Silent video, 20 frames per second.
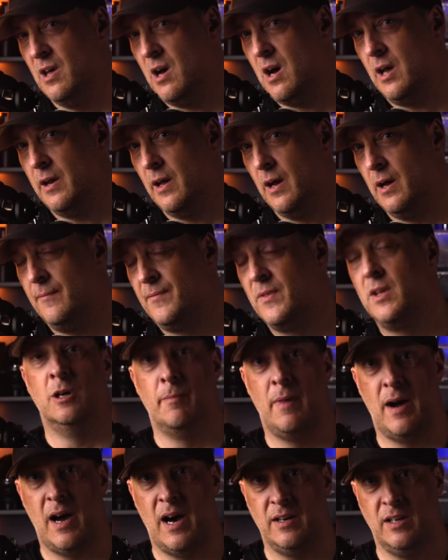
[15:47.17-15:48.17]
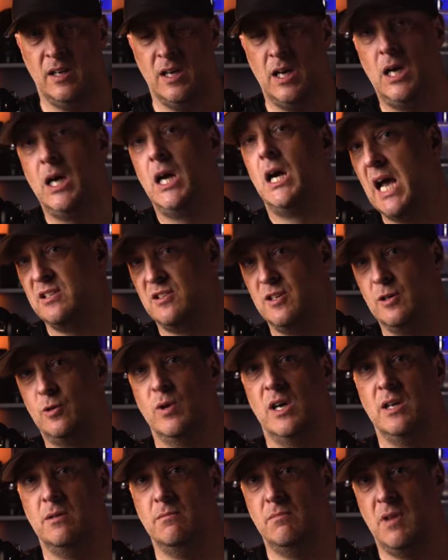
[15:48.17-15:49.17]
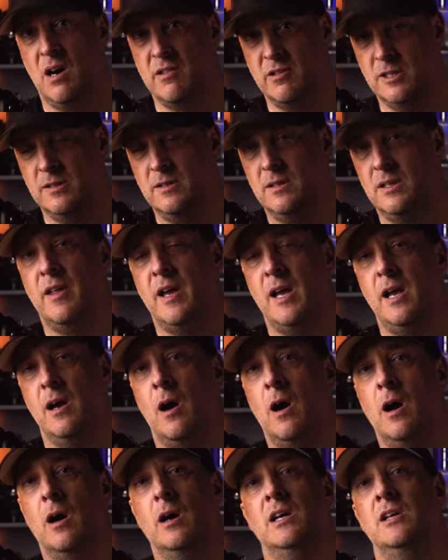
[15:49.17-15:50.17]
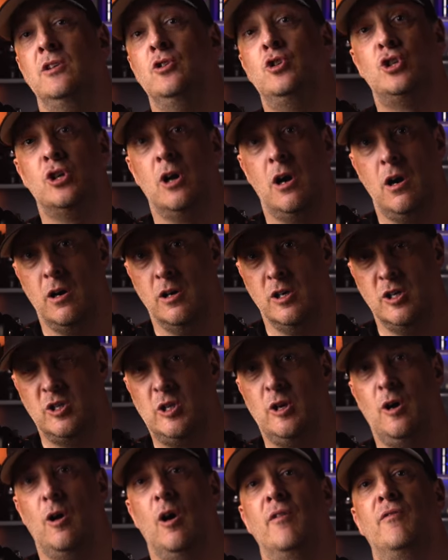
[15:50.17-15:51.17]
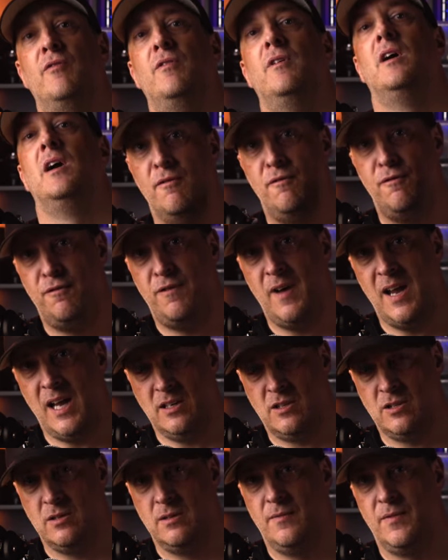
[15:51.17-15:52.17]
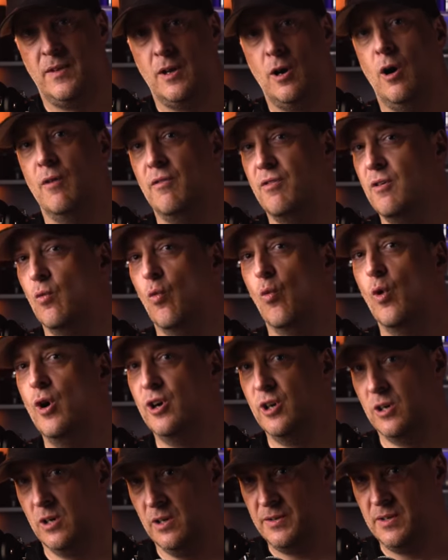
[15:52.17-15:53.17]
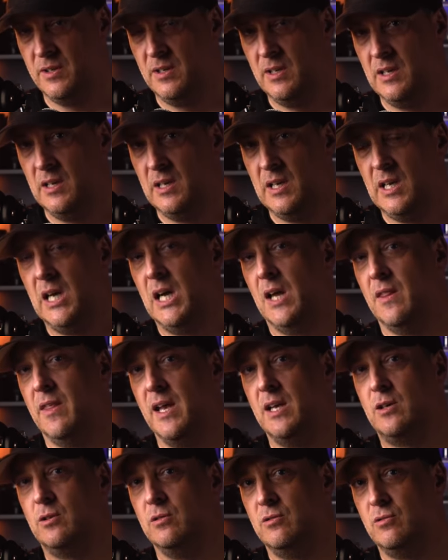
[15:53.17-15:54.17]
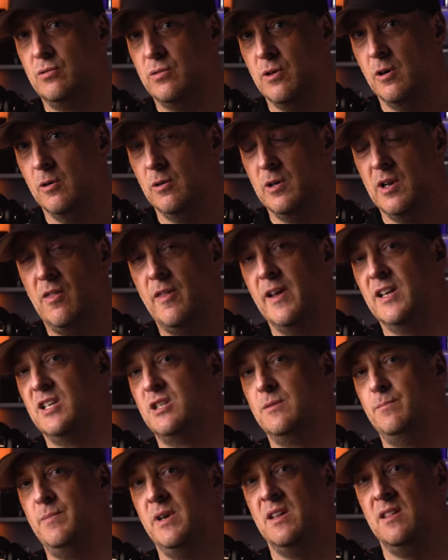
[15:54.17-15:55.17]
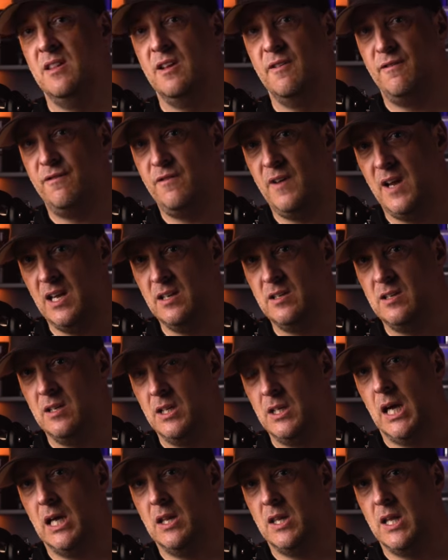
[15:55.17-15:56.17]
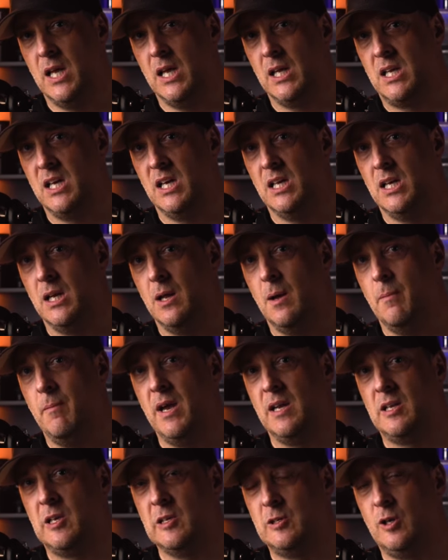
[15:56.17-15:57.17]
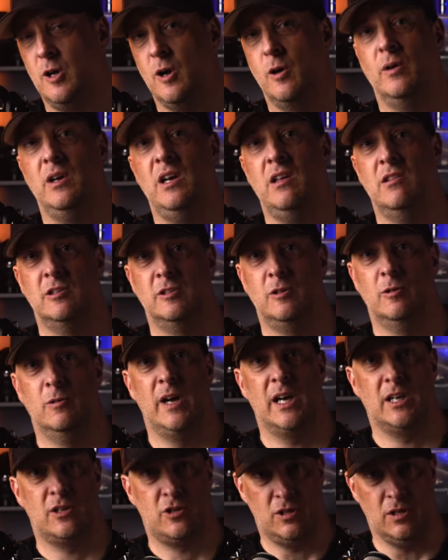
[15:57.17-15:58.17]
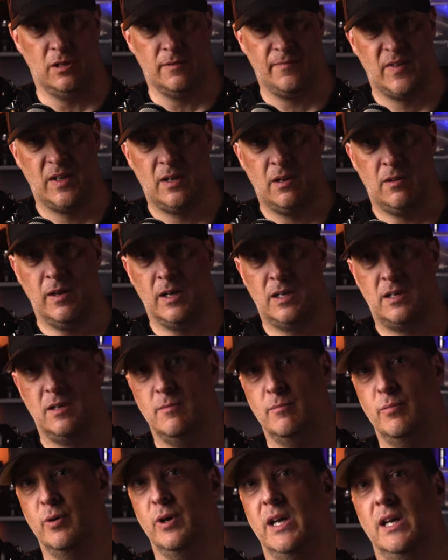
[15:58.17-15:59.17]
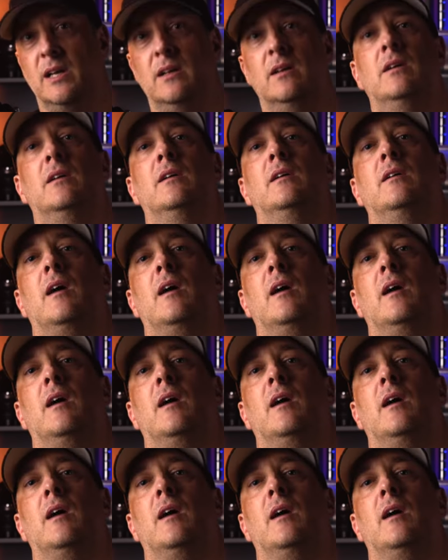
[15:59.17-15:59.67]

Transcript: Madonna, Germania, as the Great Mother, they are in charge of the fate of the world. They control it, they spin the fate, and they can make it go either direction. They can bring